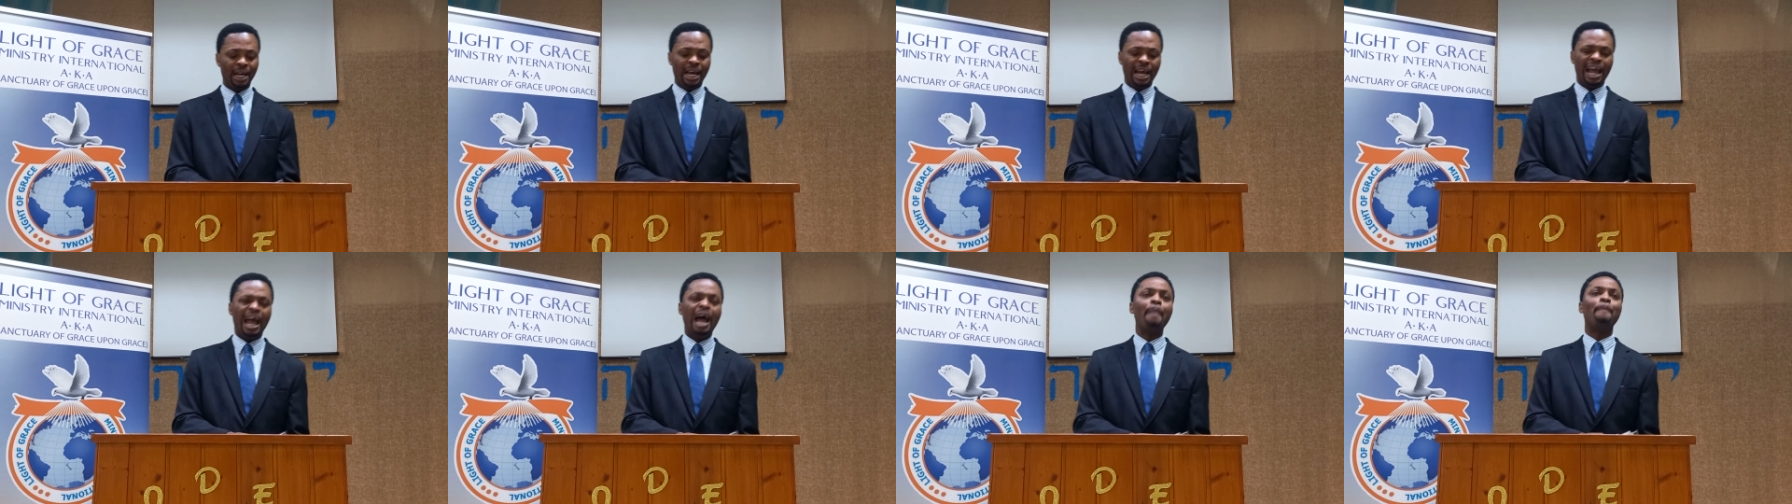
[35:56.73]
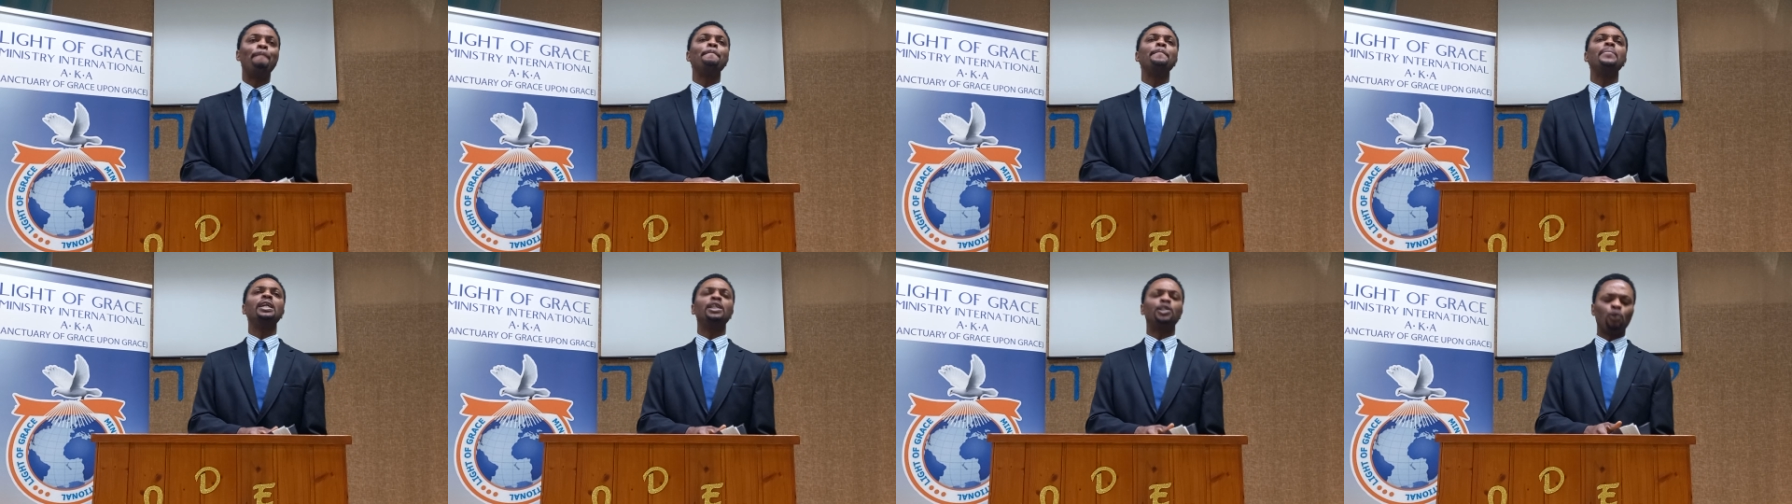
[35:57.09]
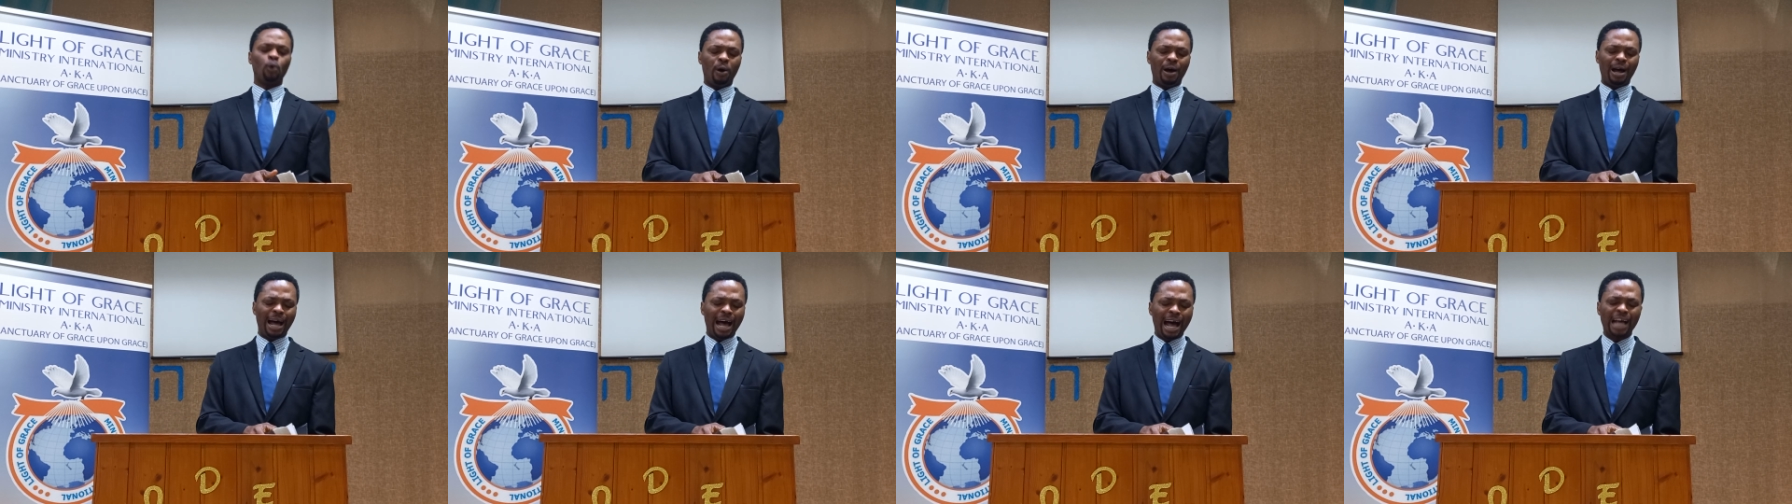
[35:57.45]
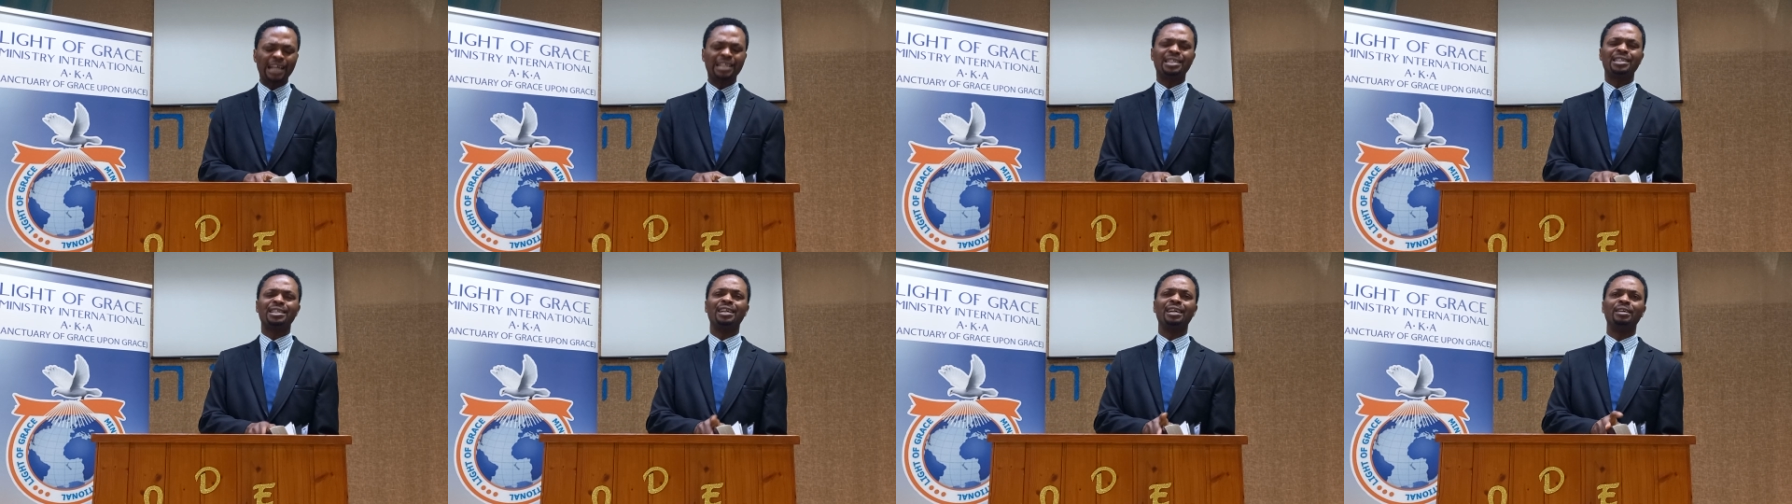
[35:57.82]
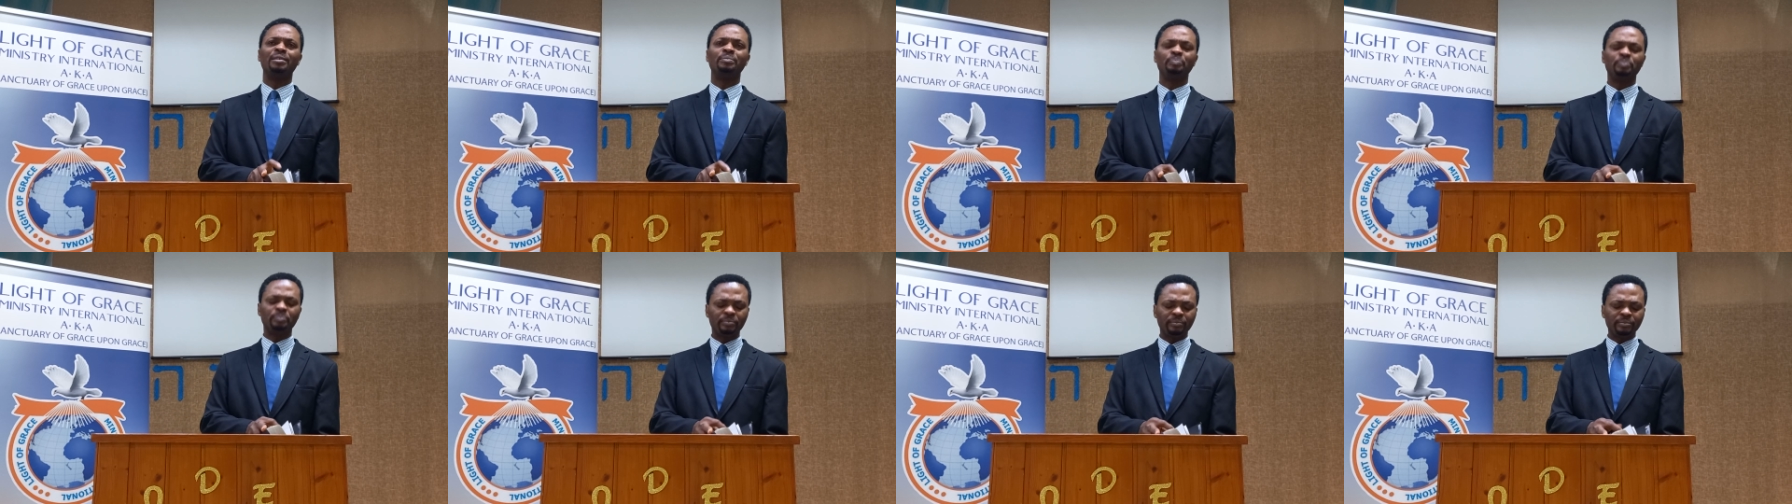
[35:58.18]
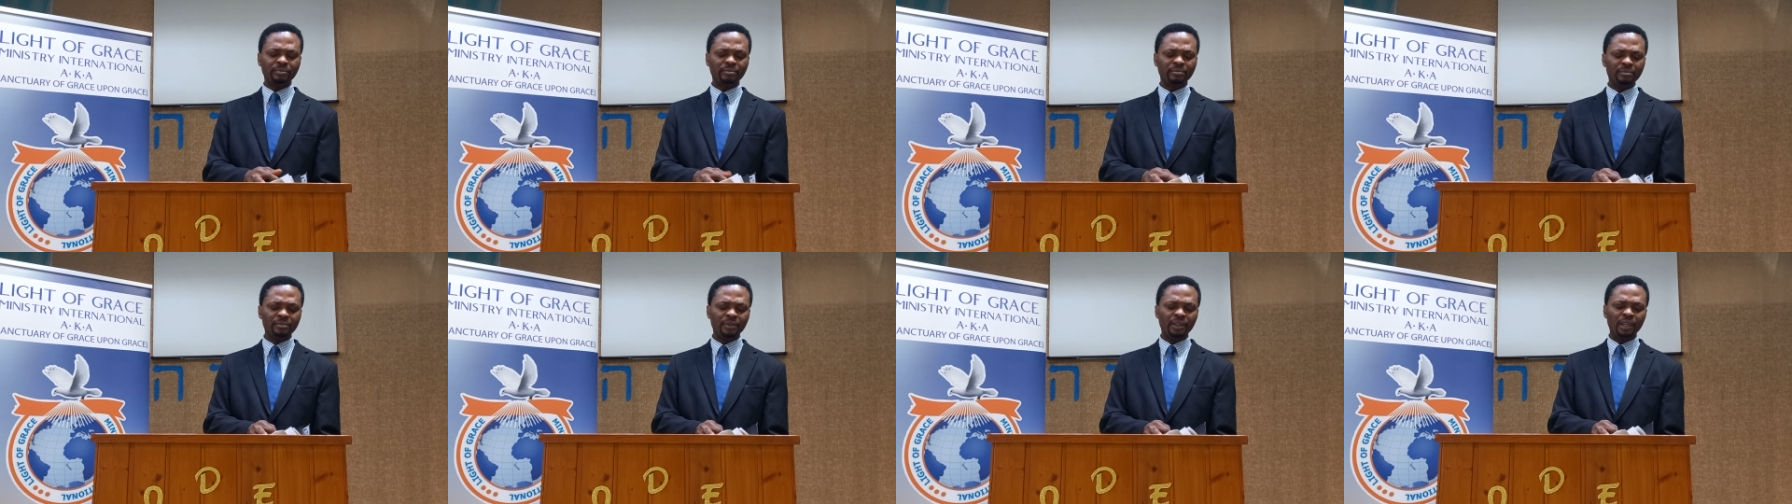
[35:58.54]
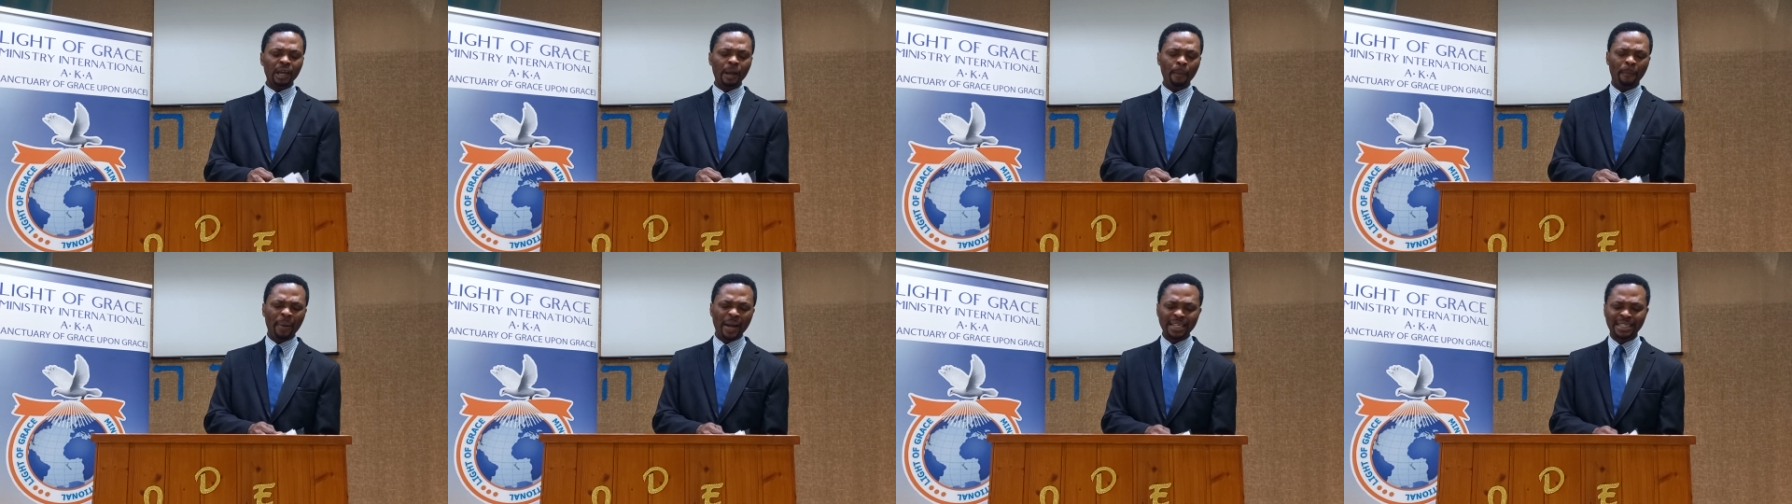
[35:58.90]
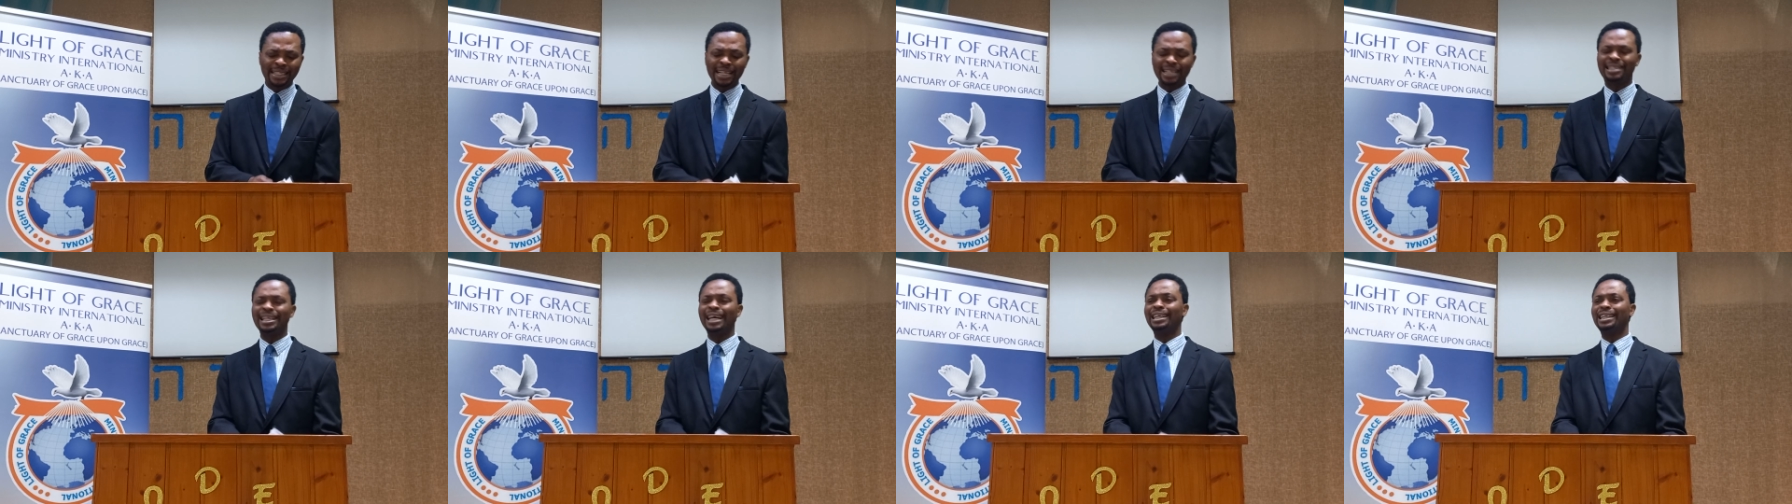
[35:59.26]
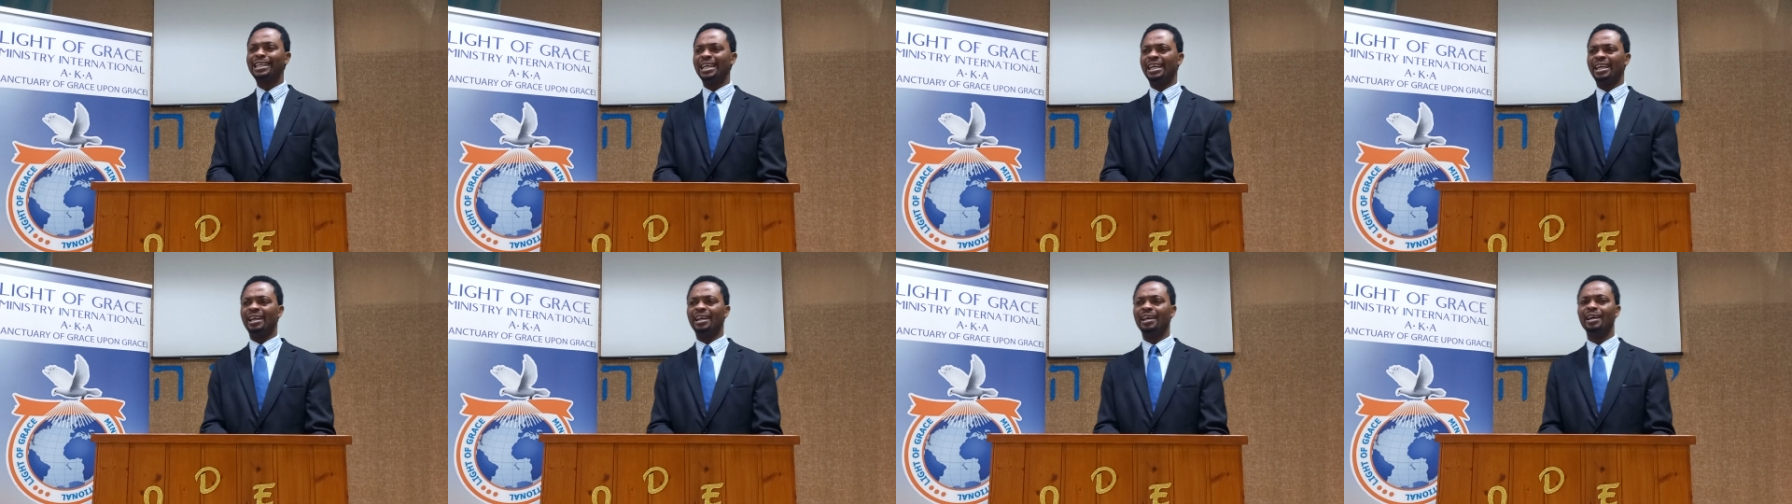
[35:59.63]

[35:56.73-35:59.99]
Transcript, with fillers: Help me to ask persistently.